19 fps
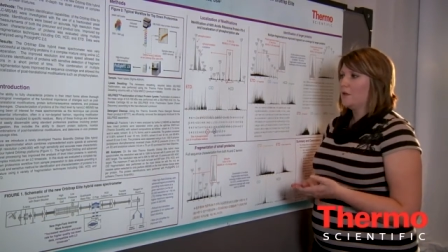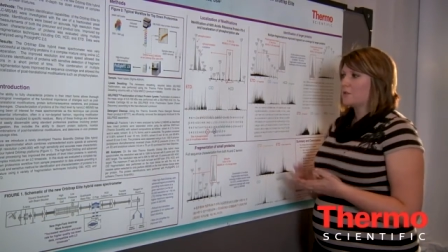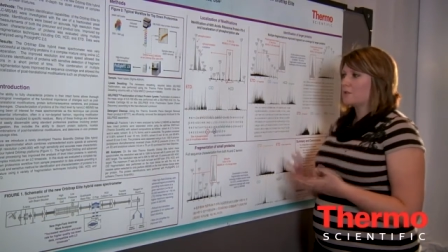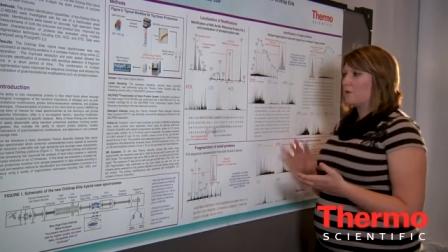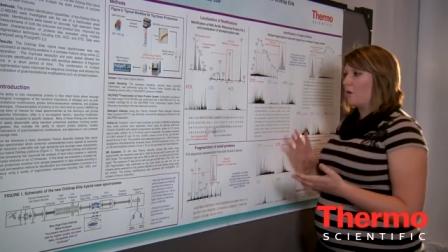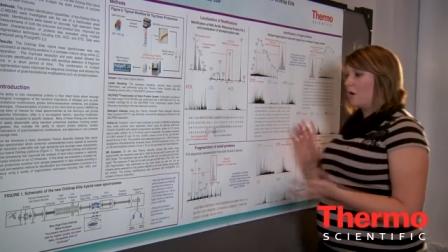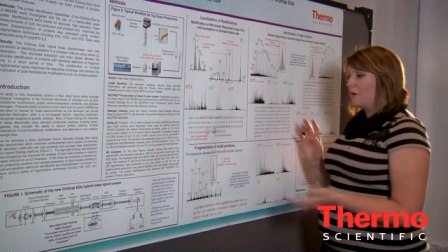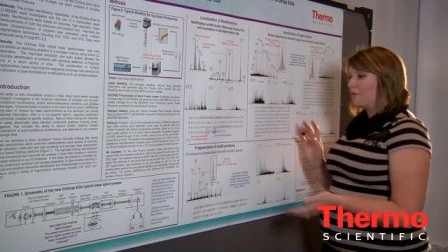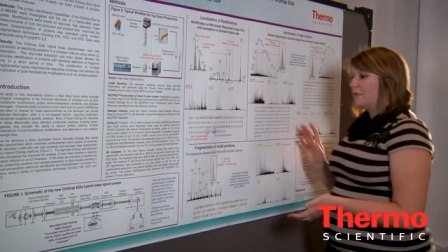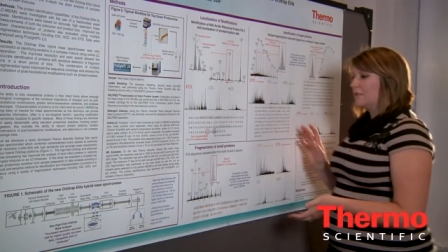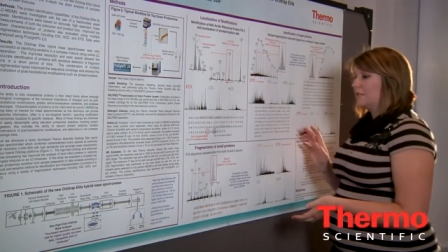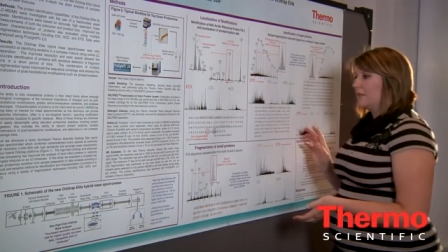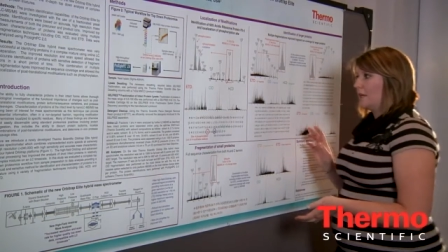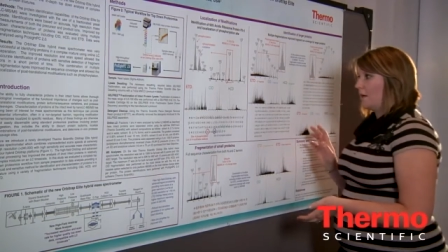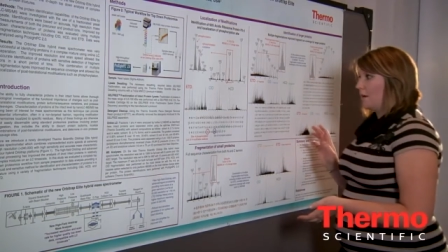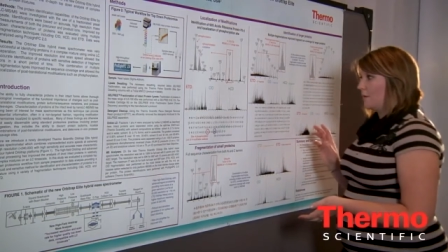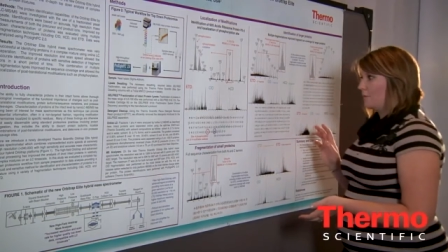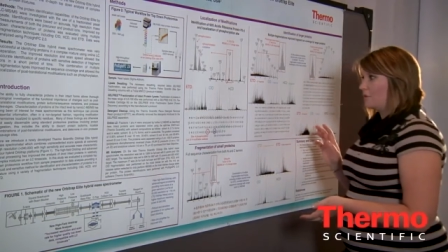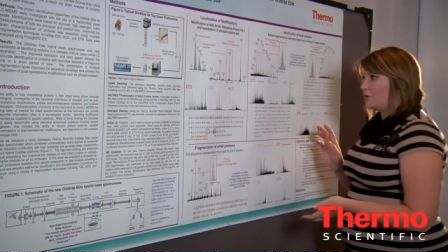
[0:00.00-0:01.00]
So all of the
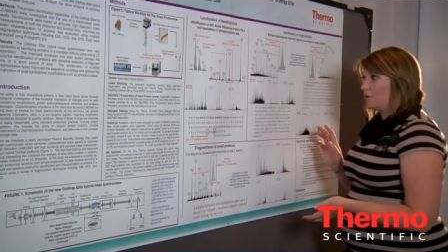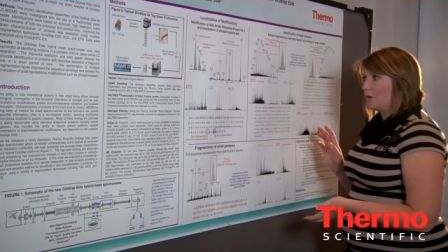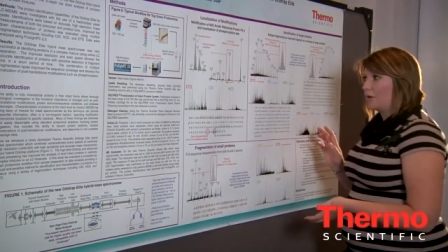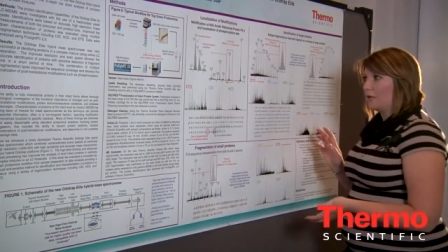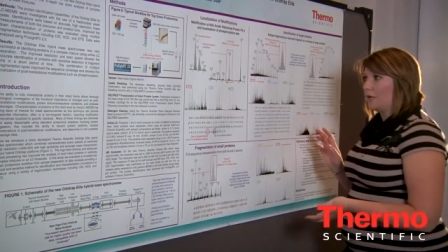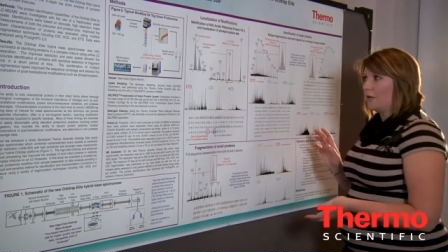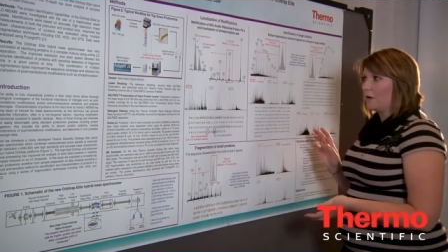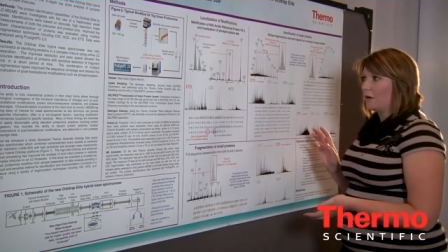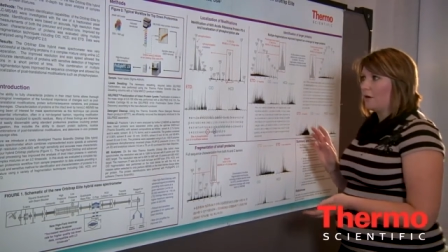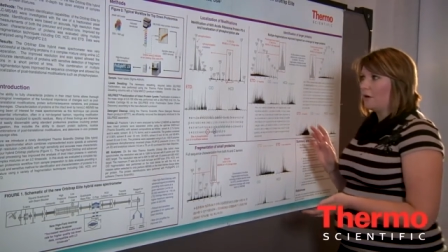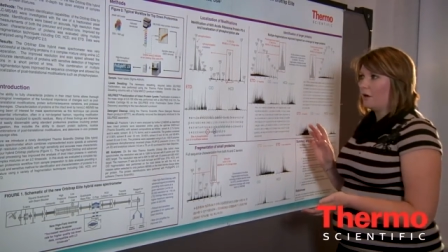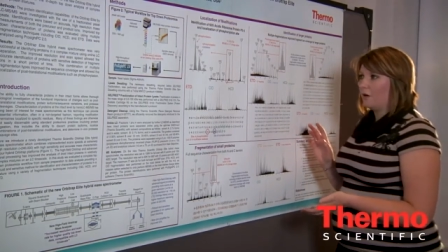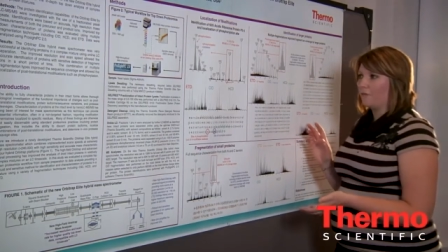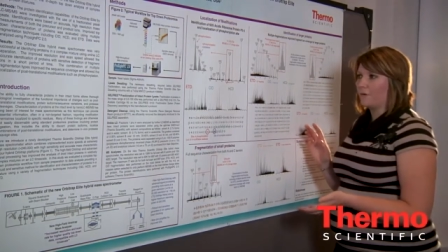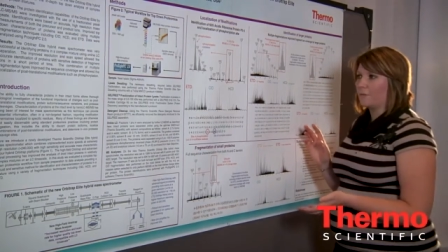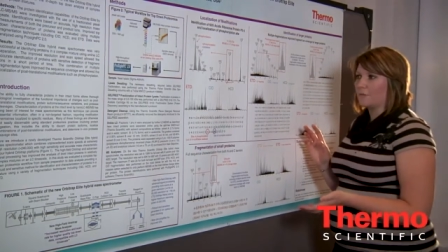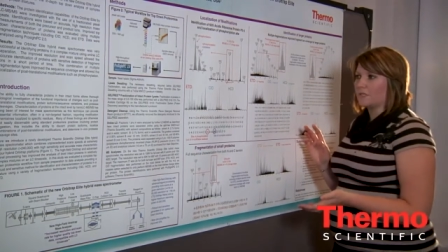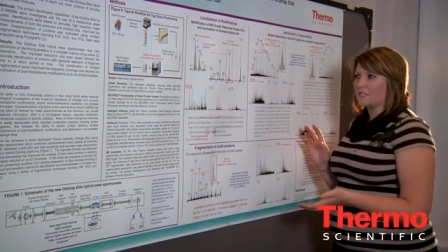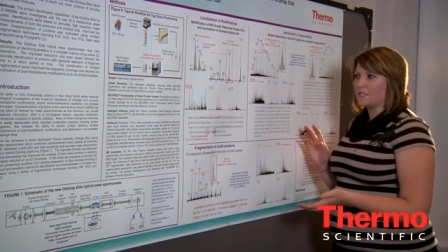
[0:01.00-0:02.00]
data I'm showing here are
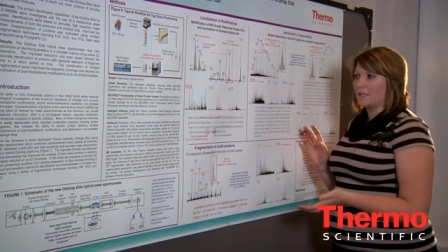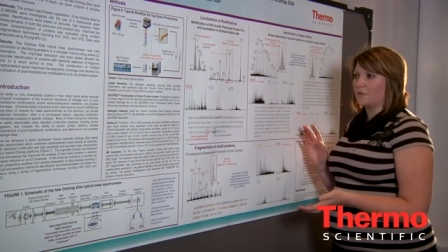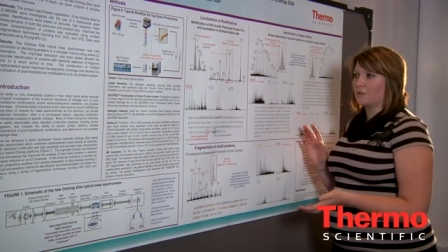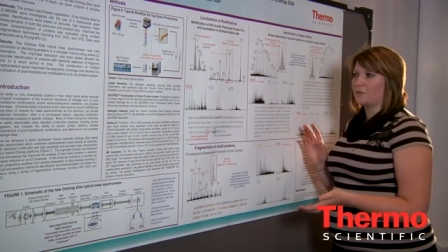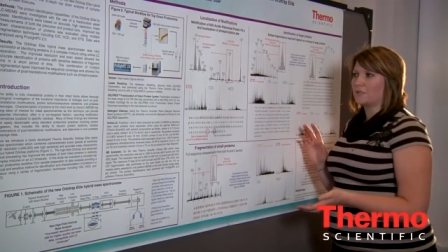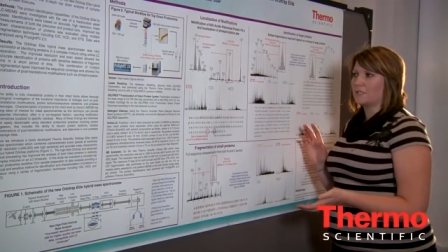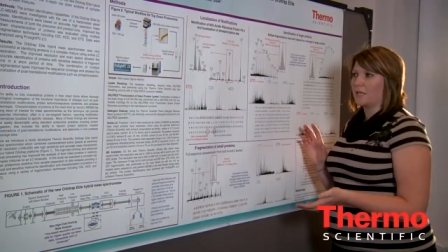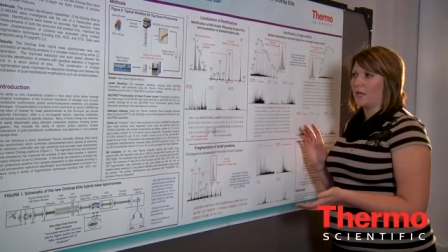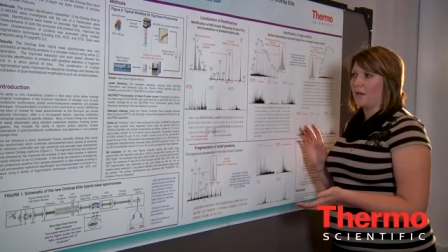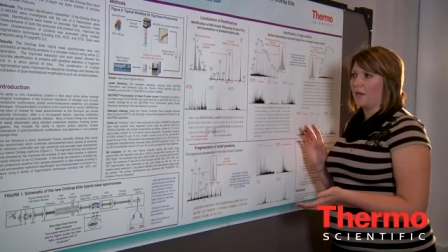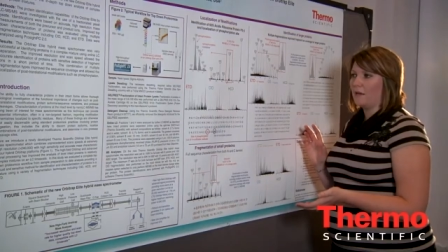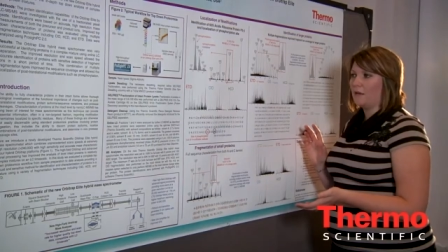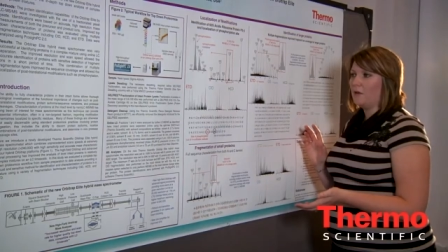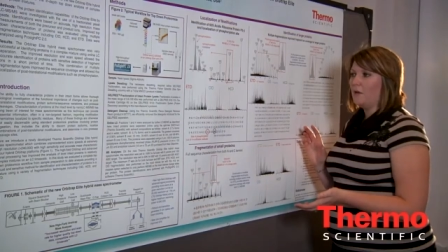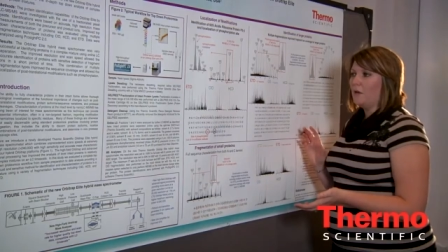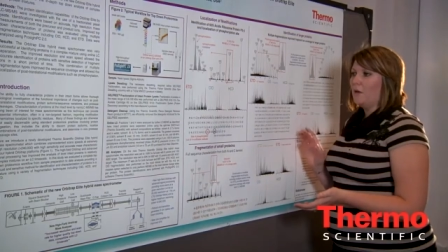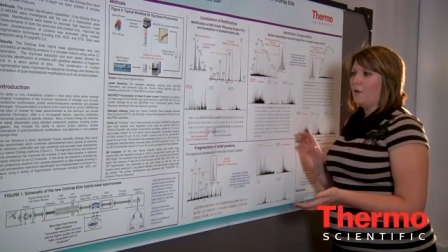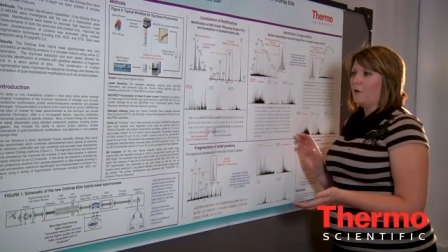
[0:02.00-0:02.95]
from a single scan